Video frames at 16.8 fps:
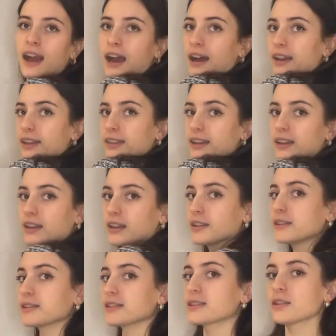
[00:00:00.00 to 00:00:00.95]
I think
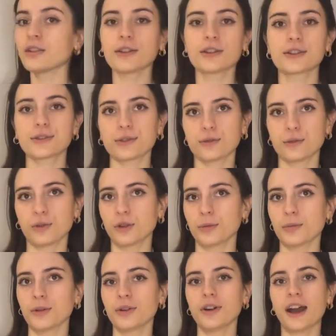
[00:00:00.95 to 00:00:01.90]
it still looks
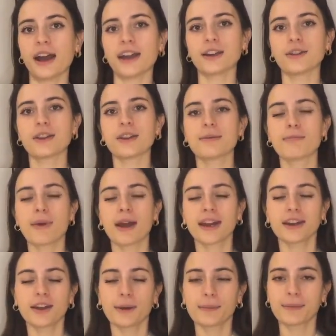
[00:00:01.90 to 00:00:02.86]
adorable. I know it might
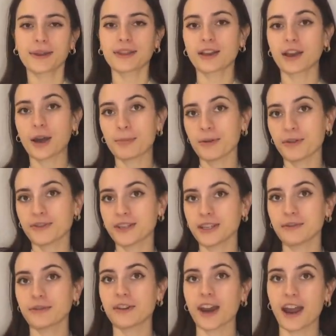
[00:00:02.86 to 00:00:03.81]
not be the cup of tea
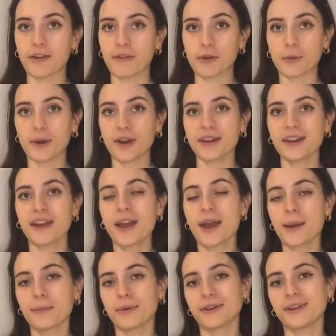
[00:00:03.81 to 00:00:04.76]
for everyone,
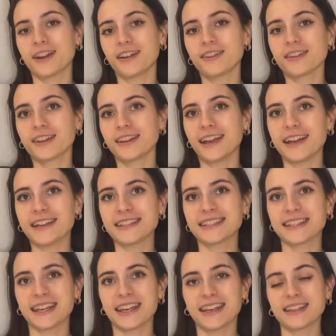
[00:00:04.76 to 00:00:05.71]
but
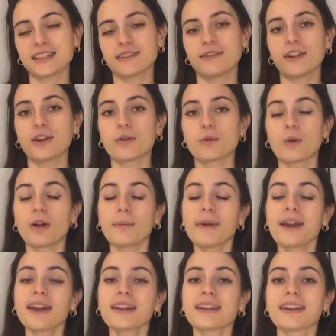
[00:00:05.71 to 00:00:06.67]
nonetheless, it is very well
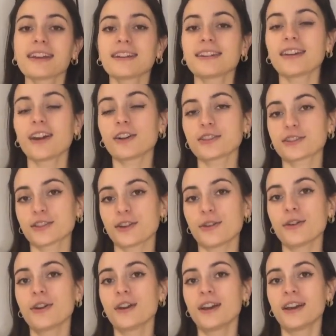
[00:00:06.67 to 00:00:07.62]
made. And it
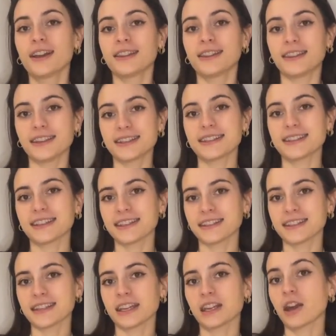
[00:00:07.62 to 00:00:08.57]
also, this
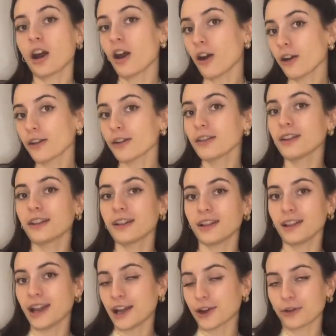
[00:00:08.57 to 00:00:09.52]
is a Karl
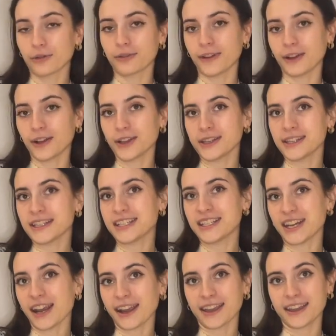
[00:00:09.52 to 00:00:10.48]
Lagerfeld
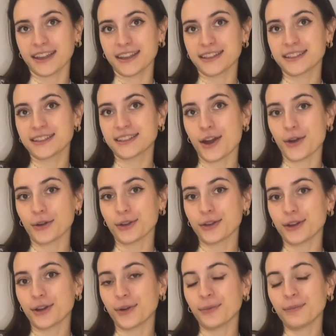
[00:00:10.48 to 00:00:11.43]
jacket. So, you
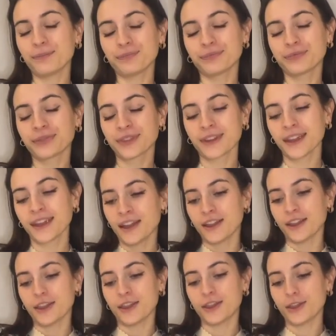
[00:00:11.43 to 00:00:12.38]
know,
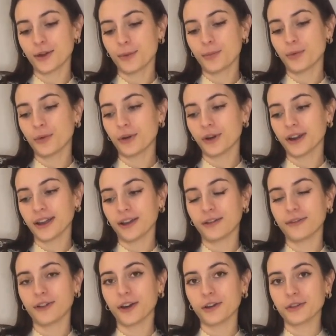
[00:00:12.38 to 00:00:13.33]
the boy
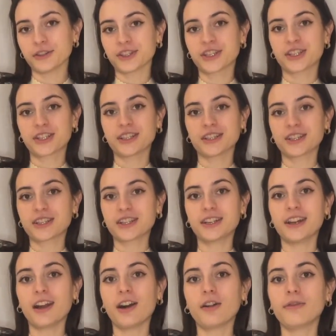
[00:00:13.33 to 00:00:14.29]
of our Ch Chanel